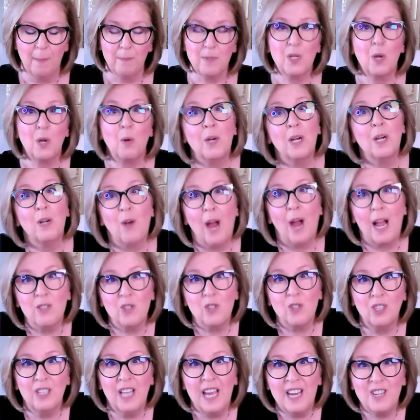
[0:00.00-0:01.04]
So
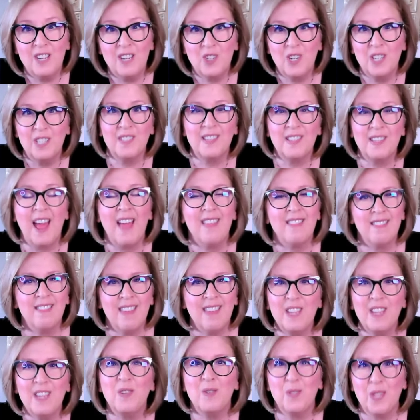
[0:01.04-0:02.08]
congratulations and
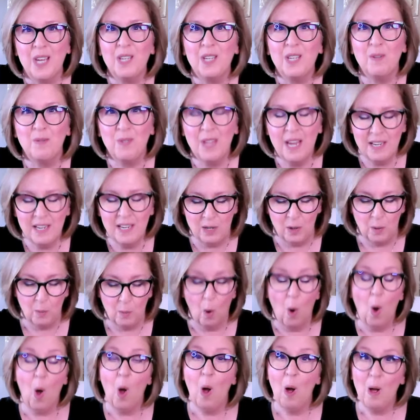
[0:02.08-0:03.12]
thank you, thank you, thank you.
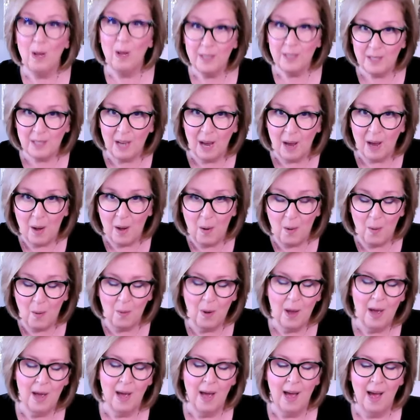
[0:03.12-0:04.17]

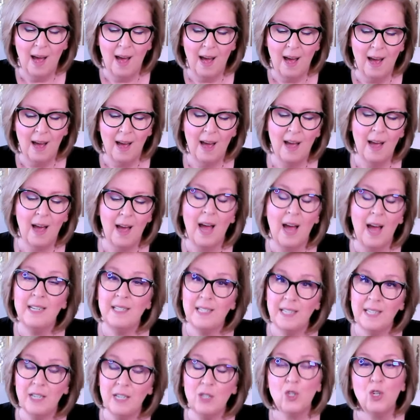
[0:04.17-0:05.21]
Also, I
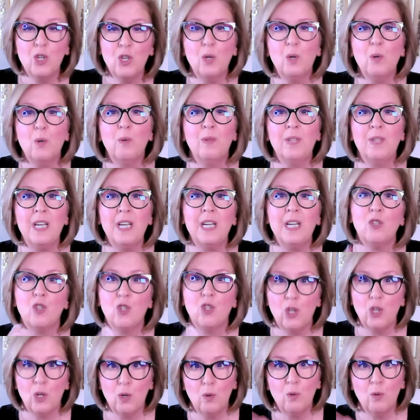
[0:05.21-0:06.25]
did do the
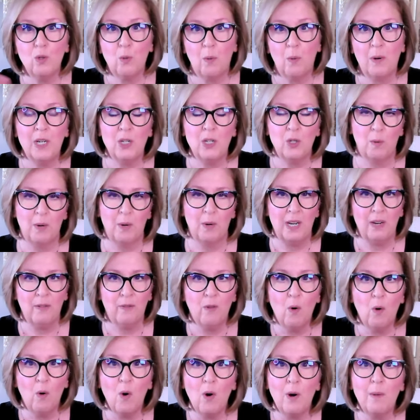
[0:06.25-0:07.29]
June
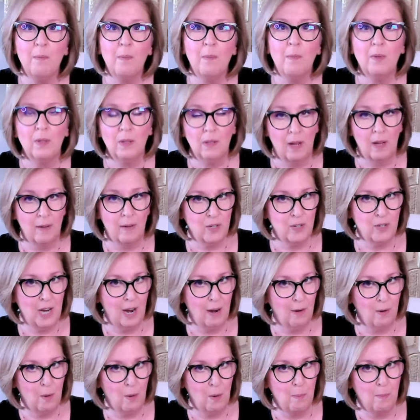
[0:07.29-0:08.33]
2024 Love
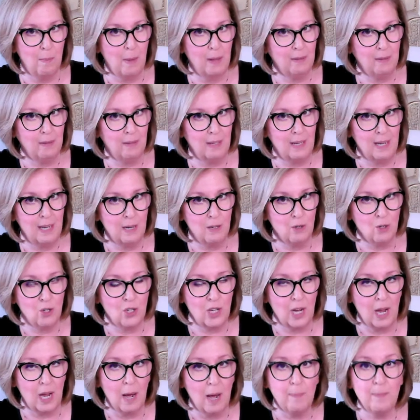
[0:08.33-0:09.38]
Tarot Monthly
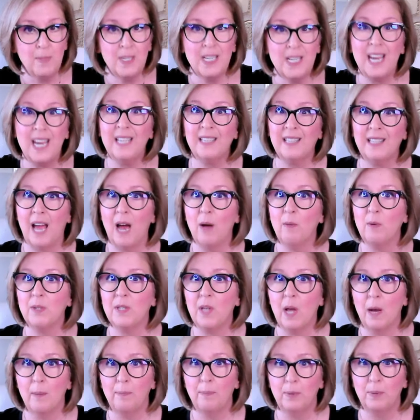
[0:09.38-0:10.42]
Energy Update. That
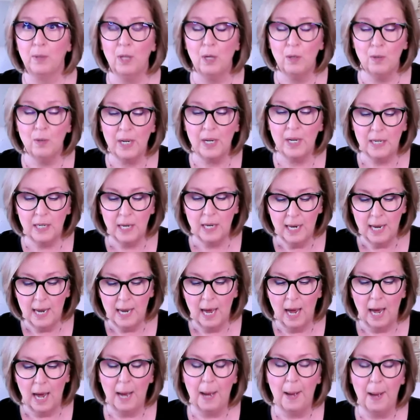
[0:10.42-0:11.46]
was uploaded.
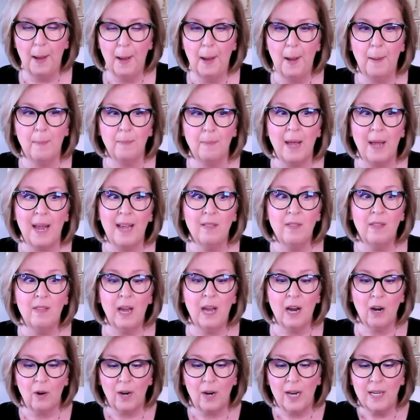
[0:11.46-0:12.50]
And
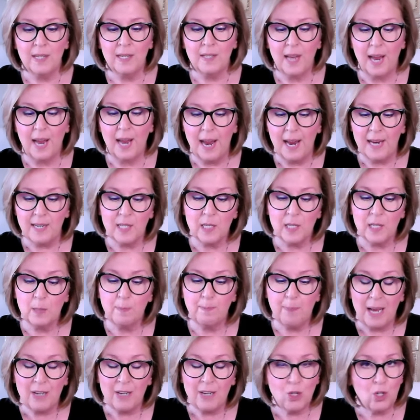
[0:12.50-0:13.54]
there is a
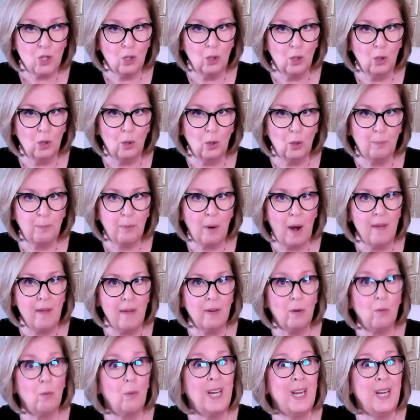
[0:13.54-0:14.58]
special
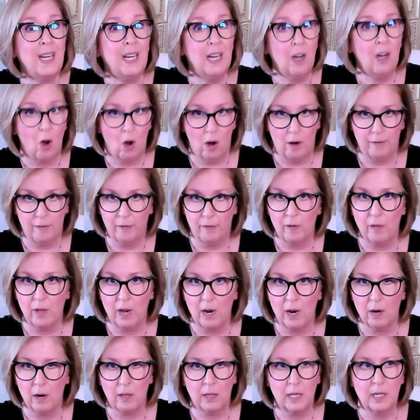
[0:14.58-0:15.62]
private reading offer
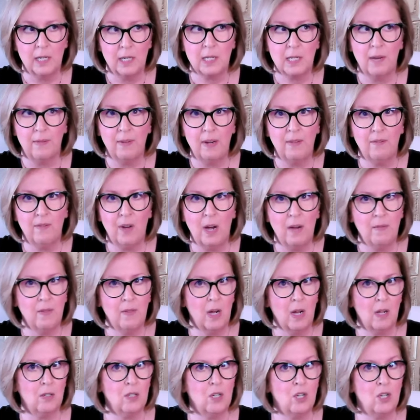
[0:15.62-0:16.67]
there. I think
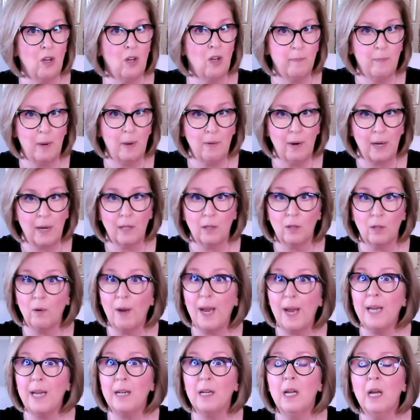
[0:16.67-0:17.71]
$75 off my regular
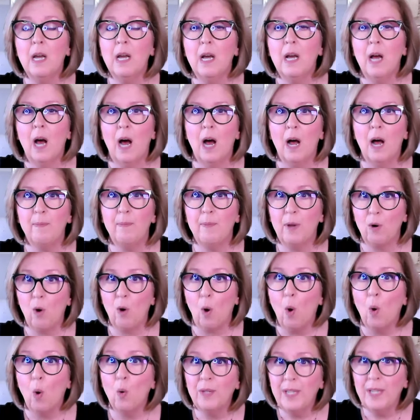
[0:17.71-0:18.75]
rate. There
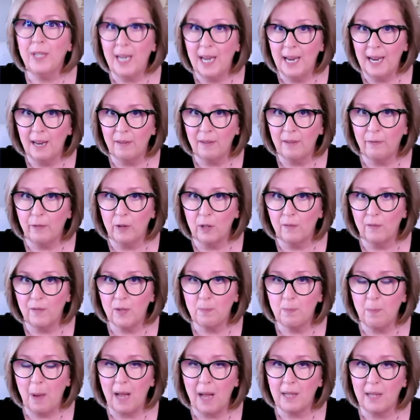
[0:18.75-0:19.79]
are only a handful of
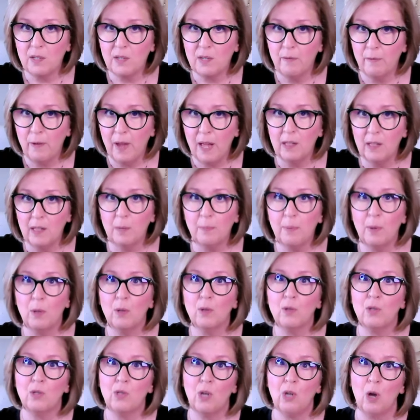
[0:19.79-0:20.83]
spots
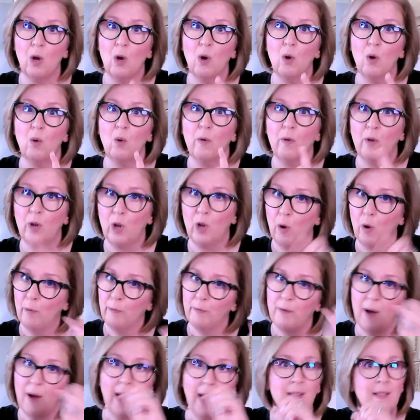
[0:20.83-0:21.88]
available. So go
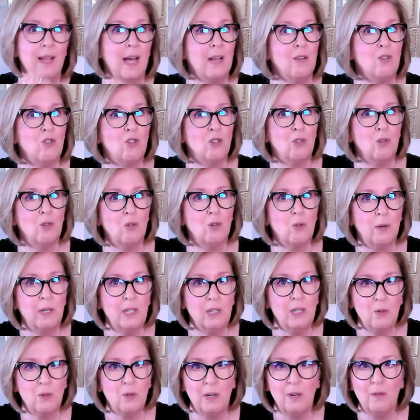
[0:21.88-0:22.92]
find that June
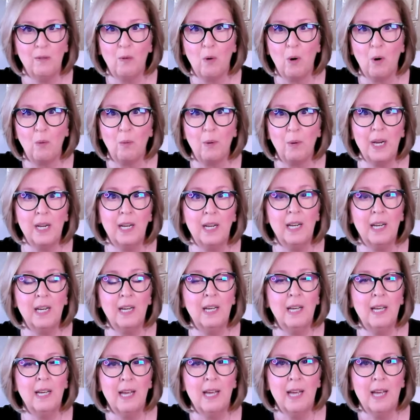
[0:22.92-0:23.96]
2024 reading